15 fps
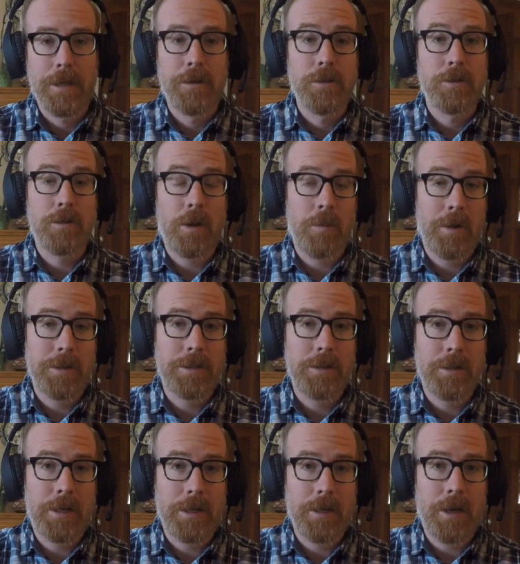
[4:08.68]
So I want
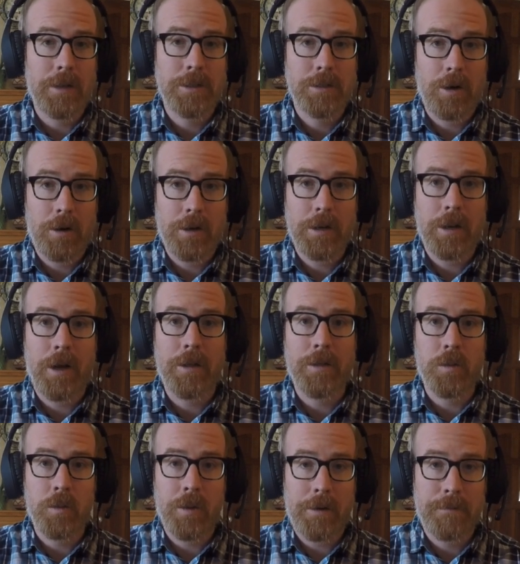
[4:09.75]
you to get started on
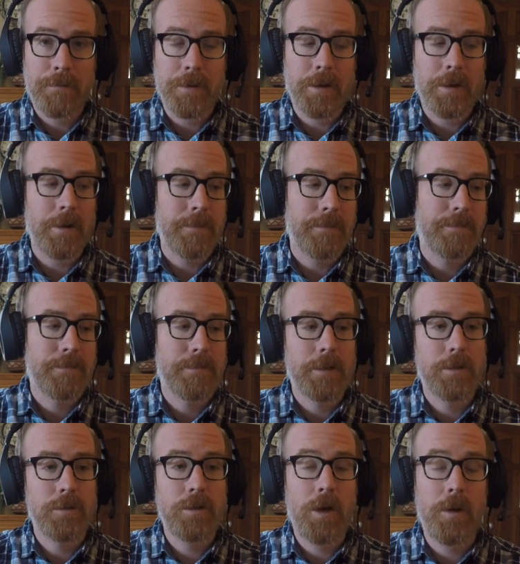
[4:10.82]
the right foot here.
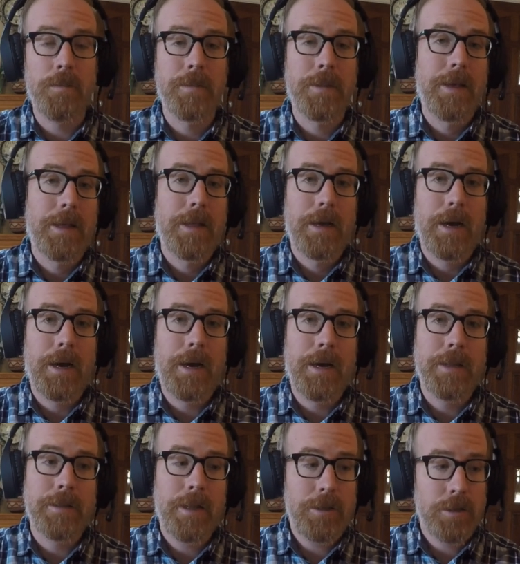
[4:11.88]
So
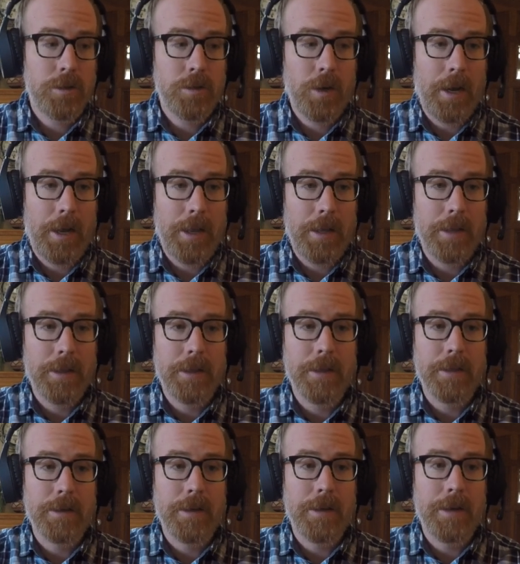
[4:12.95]
uh, let's try
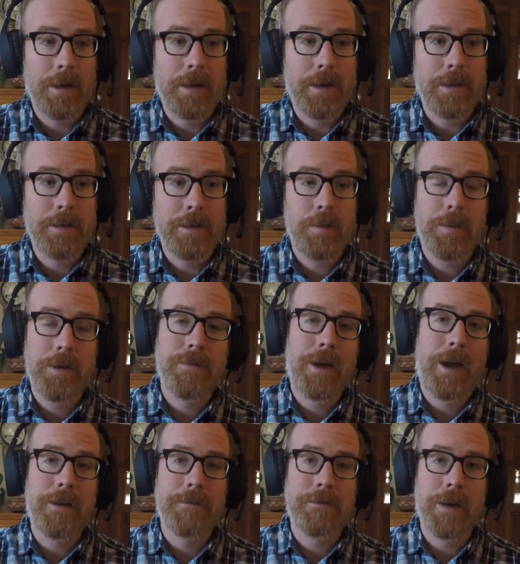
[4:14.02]
uh, a little bit of
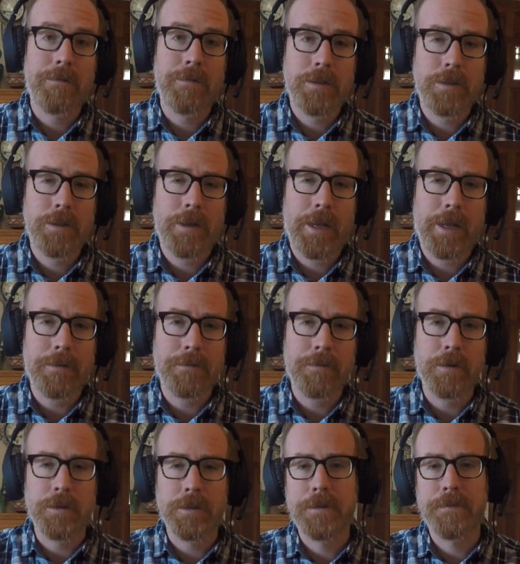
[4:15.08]
high five. Let's look at it
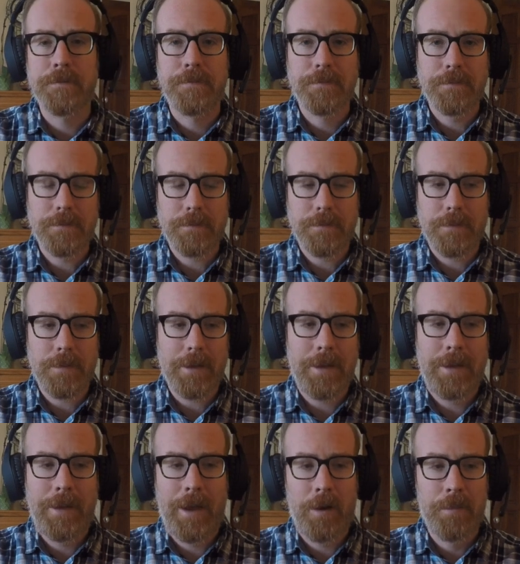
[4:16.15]
first.
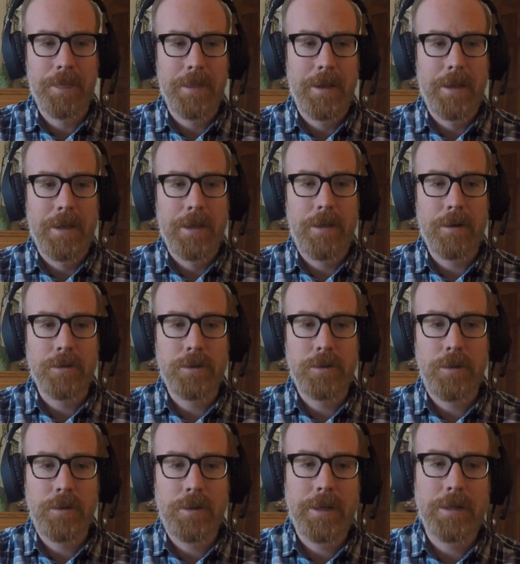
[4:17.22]
Now, there's
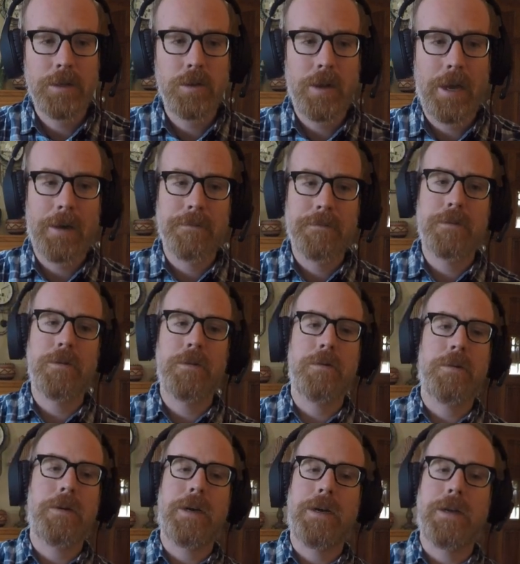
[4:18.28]
two things you have
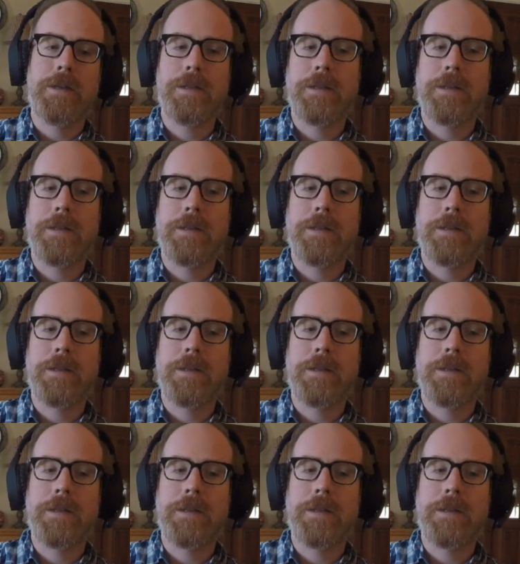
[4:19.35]
to, uh,